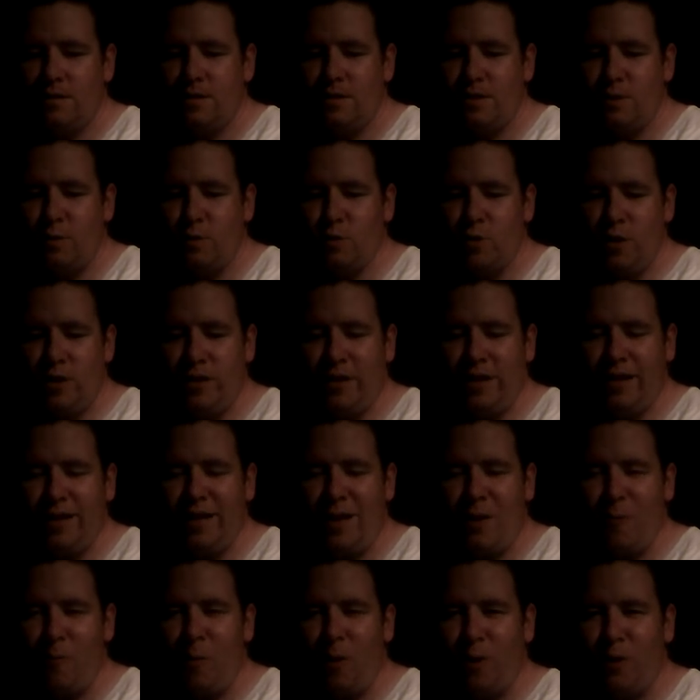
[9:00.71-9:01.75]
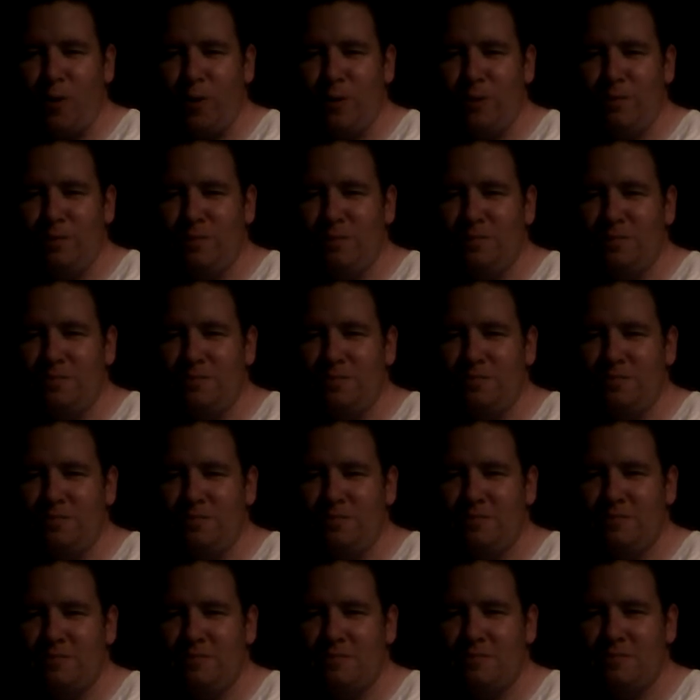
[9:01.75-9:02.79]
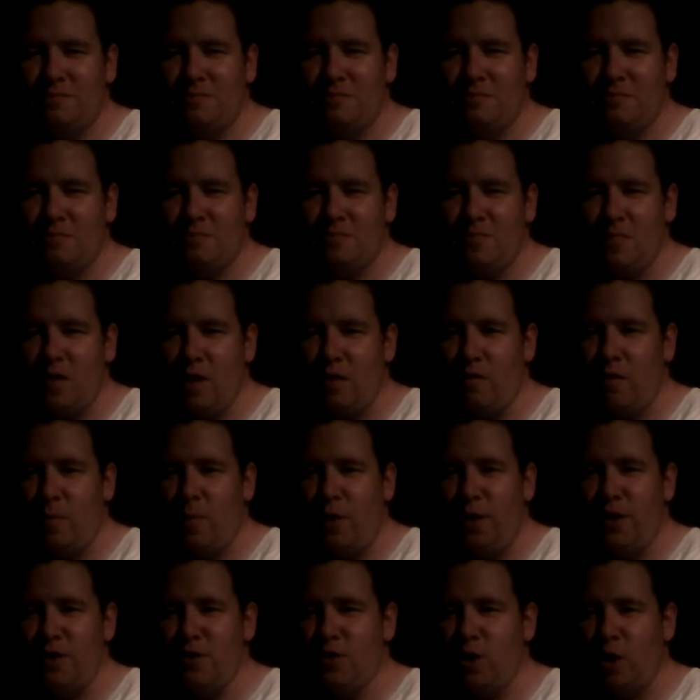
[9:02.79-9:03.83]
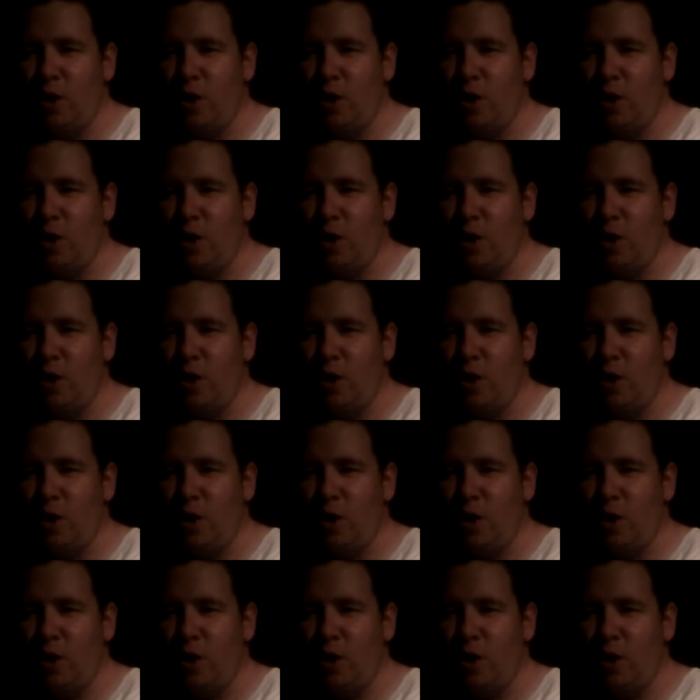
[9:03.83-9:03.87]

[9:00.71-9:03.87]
Still trying to think of that word. Everybody's